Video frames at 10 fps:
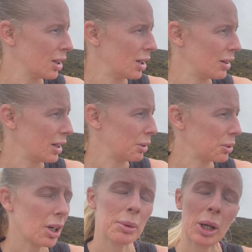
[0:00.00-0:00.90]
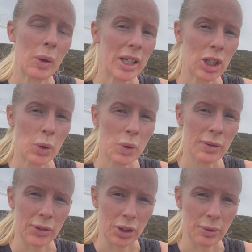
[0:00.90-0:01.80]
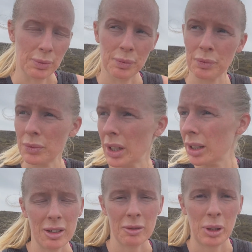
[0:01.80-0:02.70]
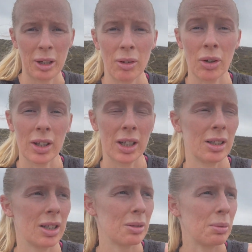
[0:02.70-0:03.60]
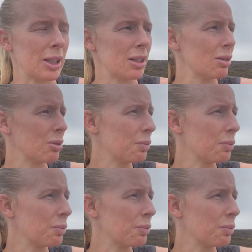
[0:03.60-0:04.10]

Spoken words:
I think it would come in quite useful. I've been out longer than anticipated,